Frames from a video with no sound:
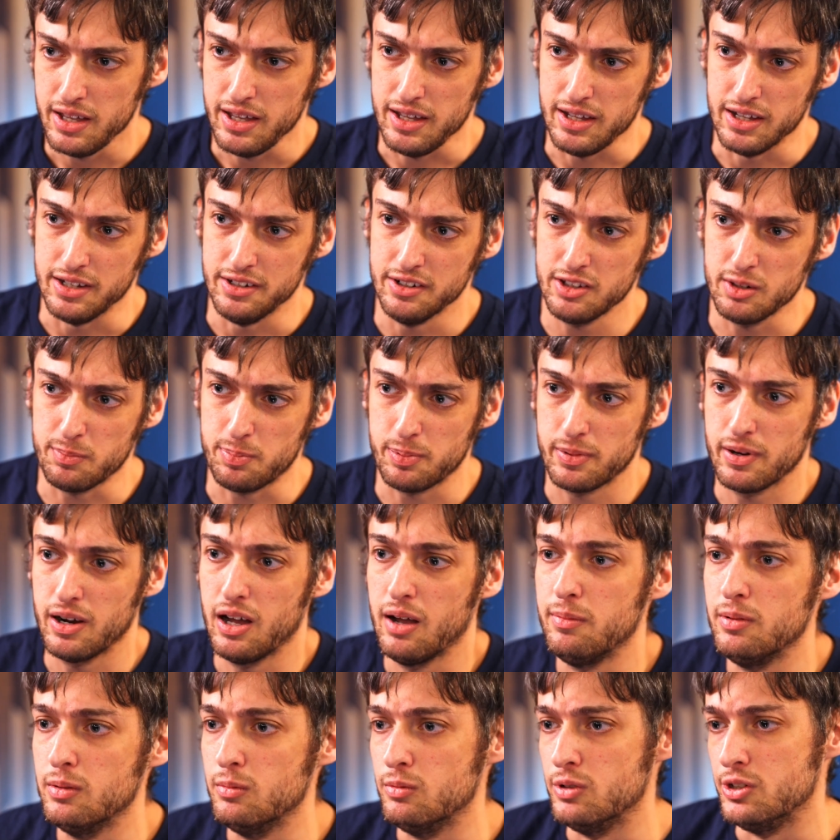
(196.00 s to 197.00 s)
And another
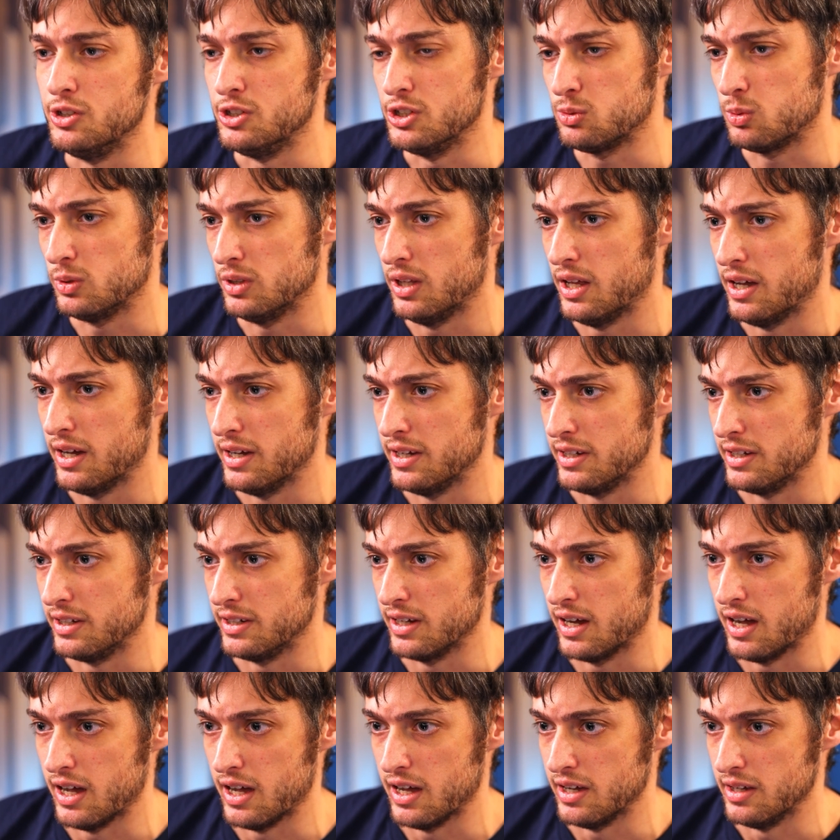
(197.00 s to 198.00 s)
problem with just relying
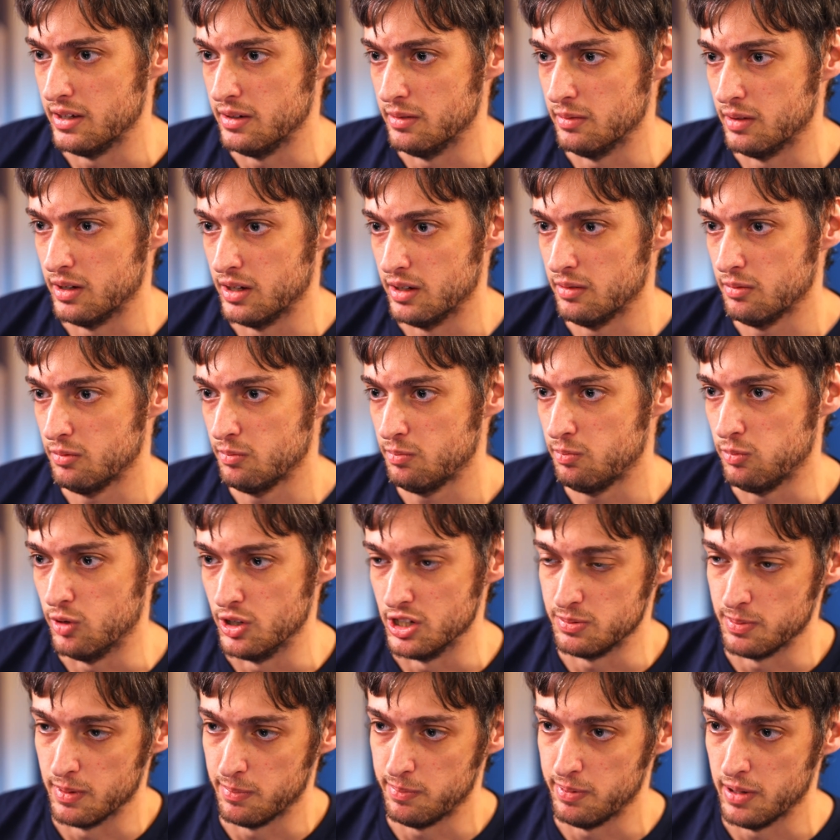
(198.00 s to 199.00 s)
on what
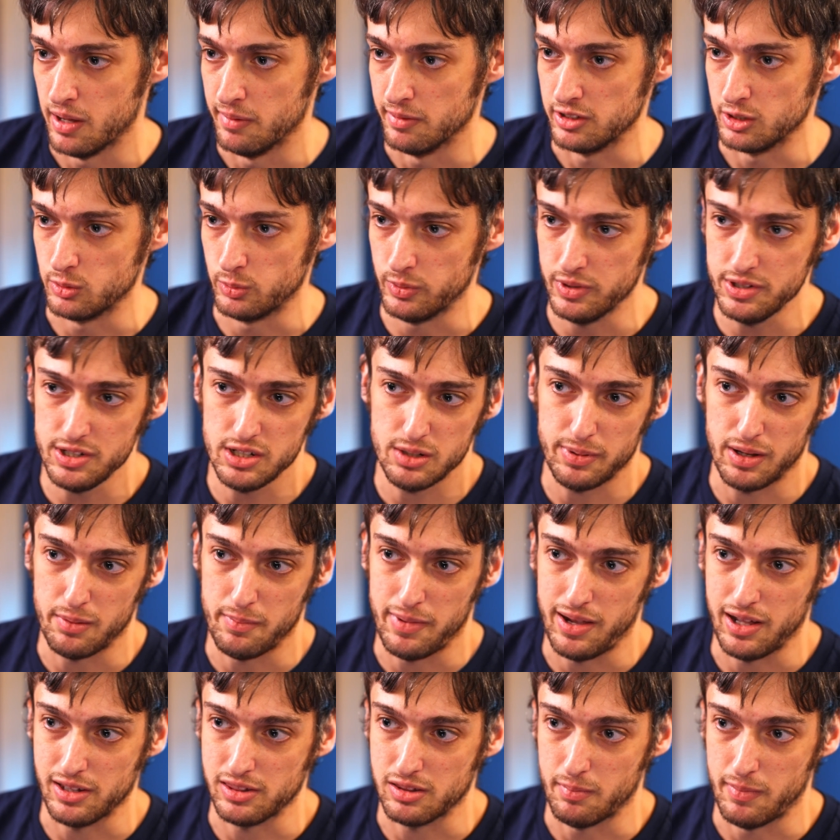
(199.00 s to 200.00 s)
has been publicly written about
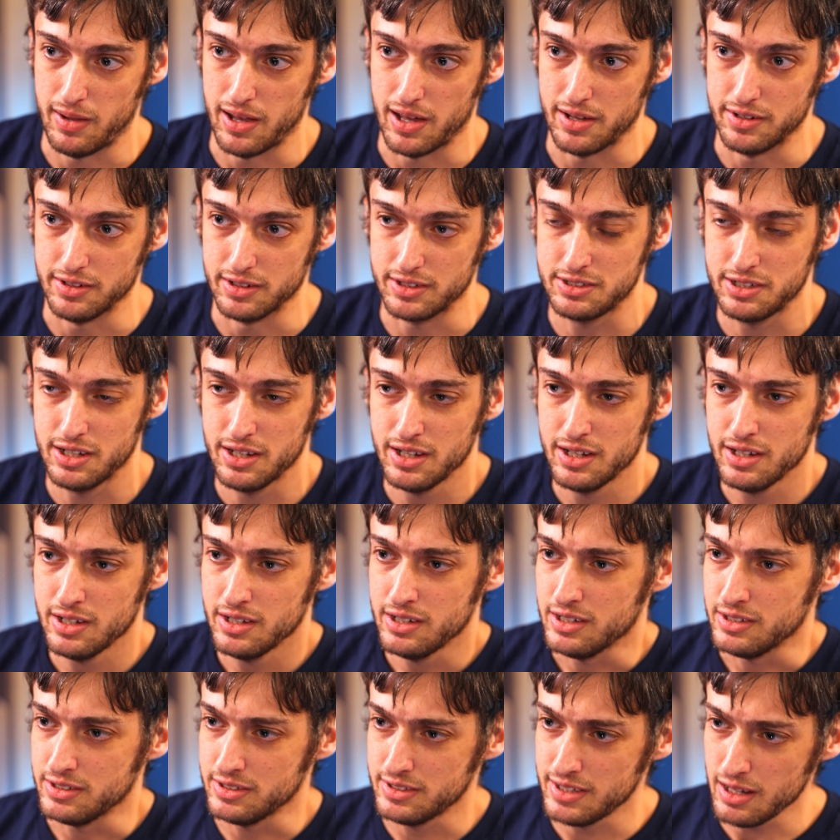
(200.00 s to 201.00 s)
mathematics
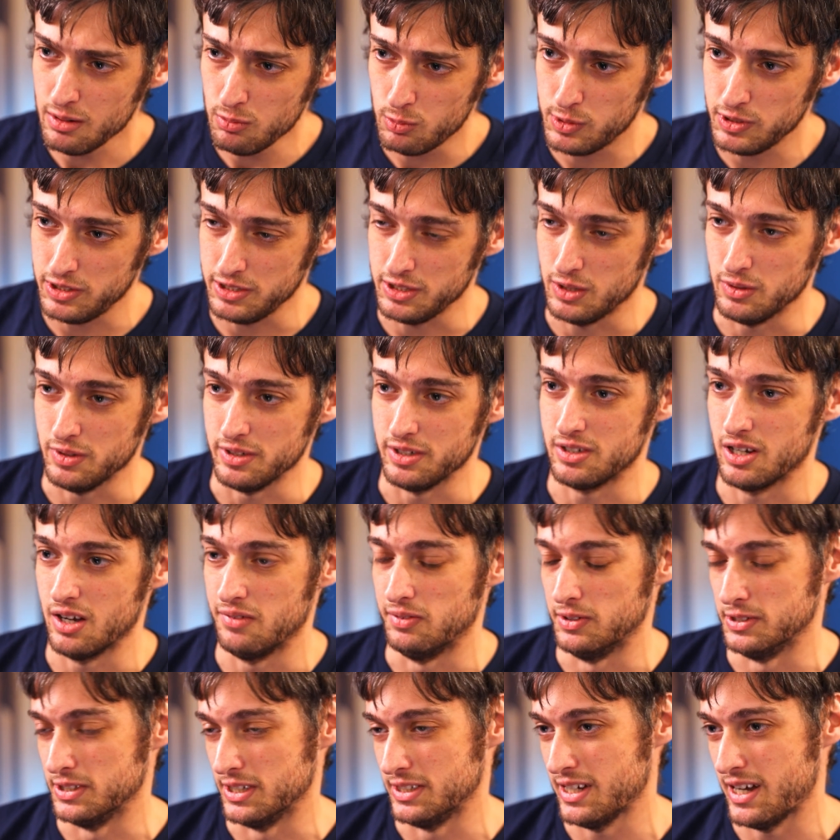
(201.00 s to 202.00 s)
is that really only
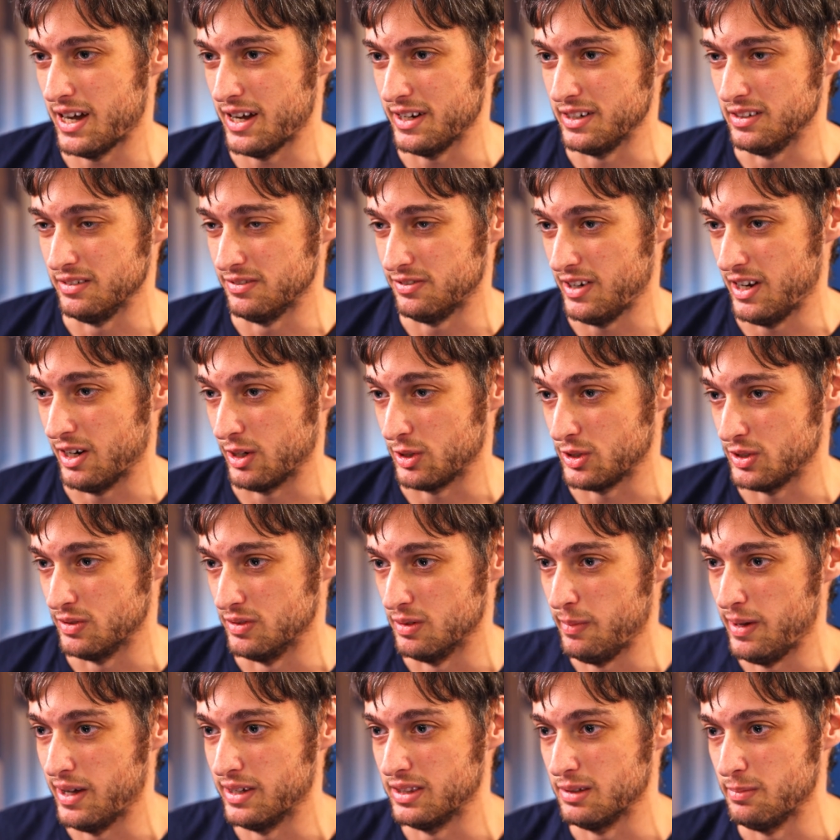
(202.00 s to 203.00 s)
covers a tiny fraction of the
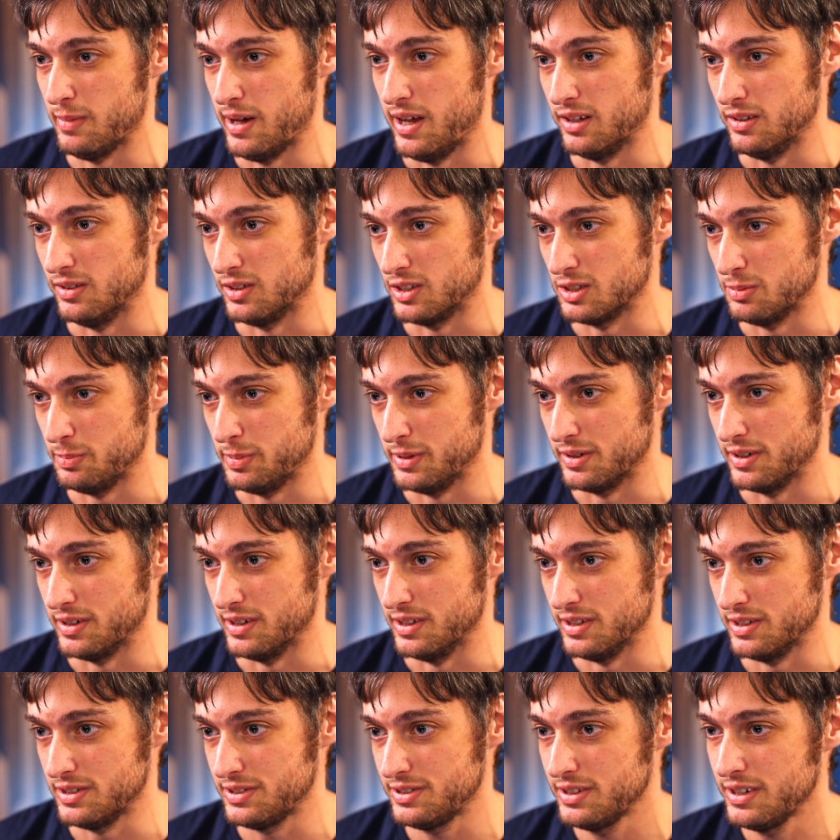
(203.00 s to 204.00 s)
mathematical
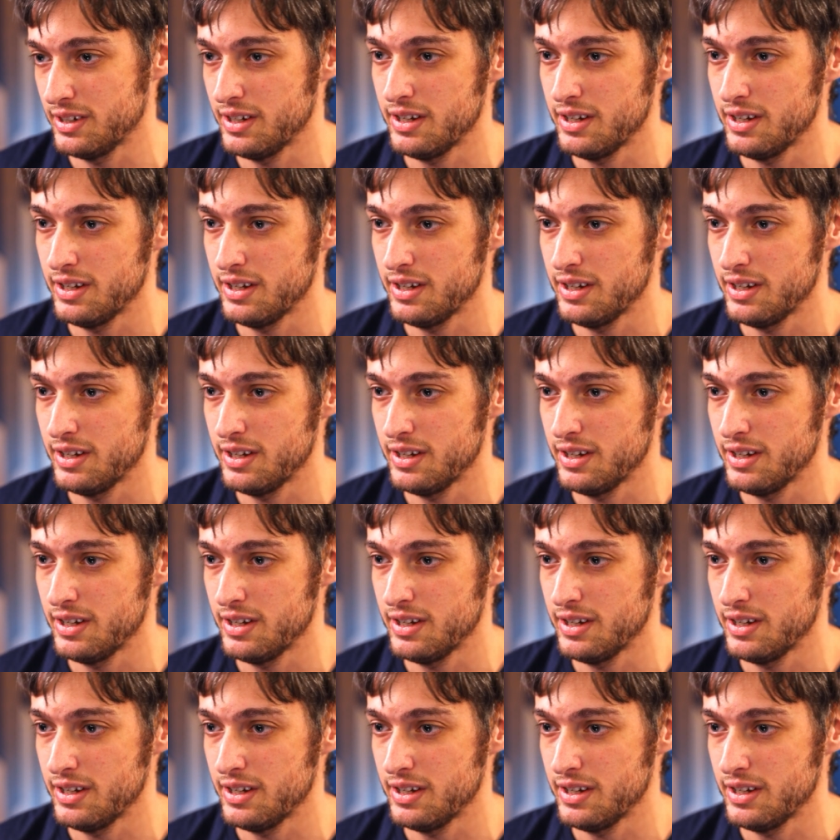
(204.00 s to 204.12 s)
experience.